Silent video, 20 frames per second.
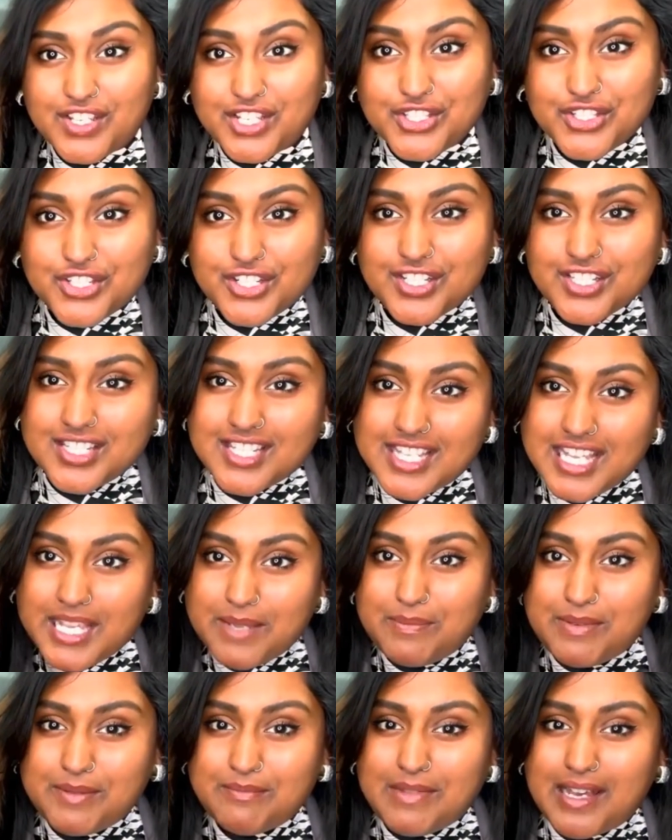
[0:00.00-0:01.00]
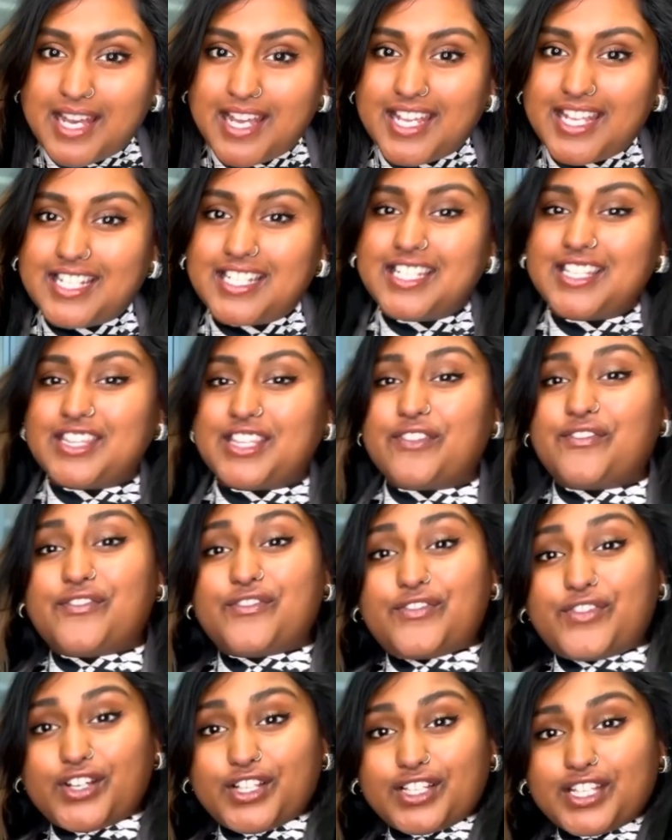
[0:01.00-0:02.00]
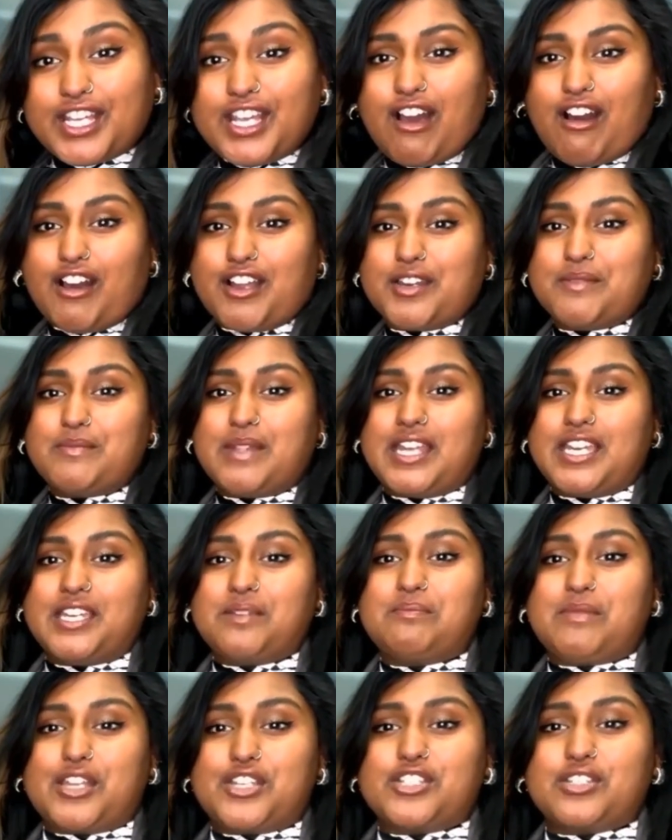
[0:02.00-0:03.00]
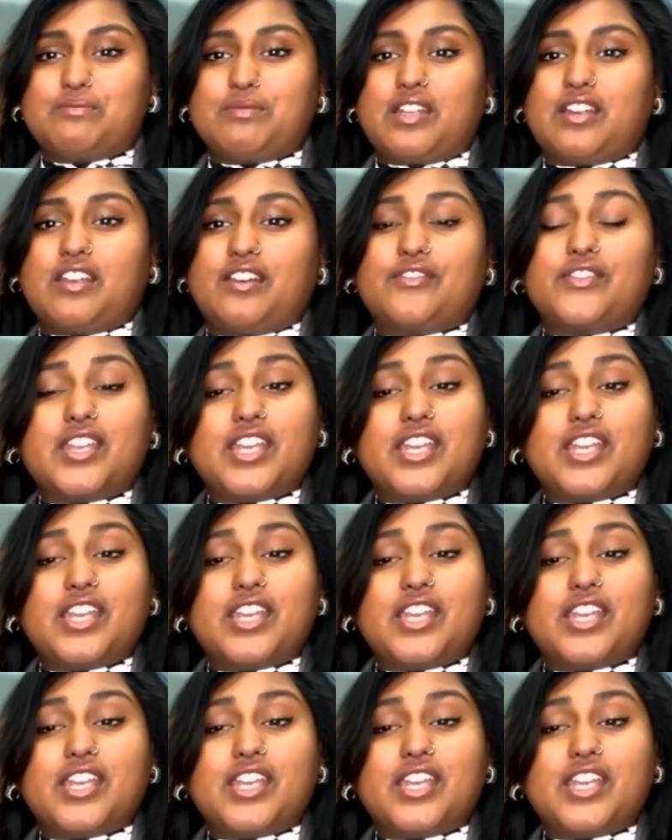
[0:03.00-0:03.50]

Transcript: features to keep in mind. The fully automated measurement of